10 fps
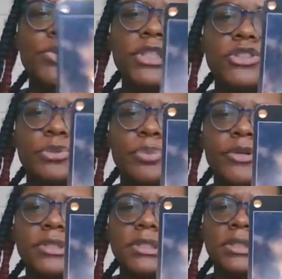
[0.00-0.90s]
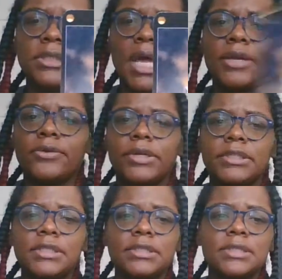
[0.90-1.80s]
what is your person desiring?
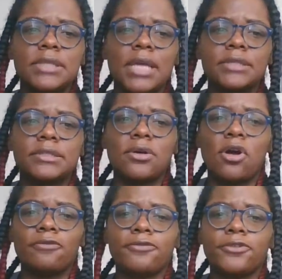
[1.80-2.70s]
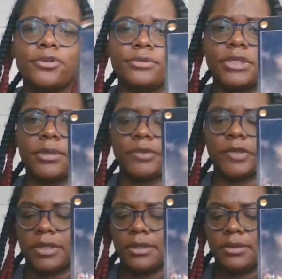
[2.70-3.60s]
This is like to offer you something.
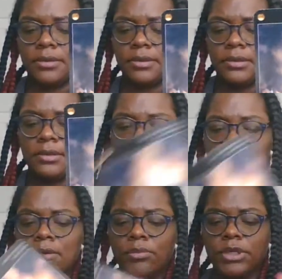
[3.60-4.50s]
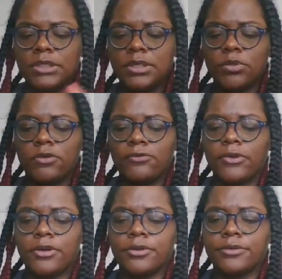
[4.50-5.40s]
But it's in
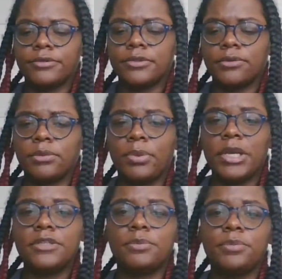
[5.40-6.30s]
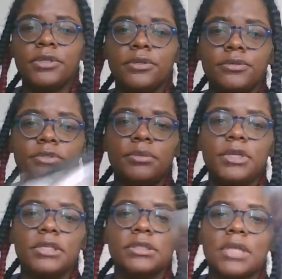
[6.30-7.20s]
reverse. So the Page of Pentacles to
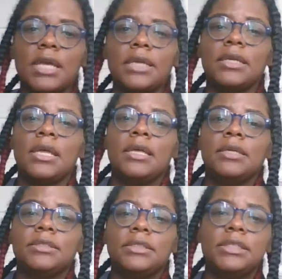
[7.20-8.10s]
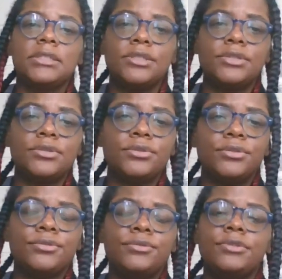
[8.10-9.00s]
me is like good
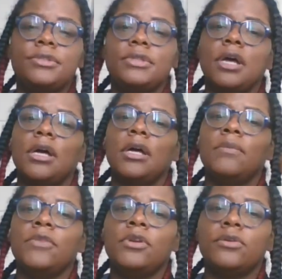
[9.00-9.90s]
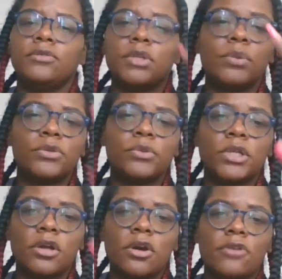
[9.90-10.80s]
news. Um, you know, someone
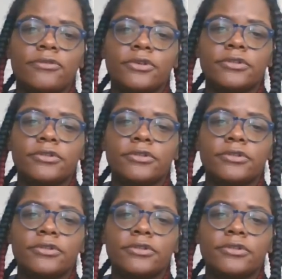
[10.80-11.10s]
wanting to offer a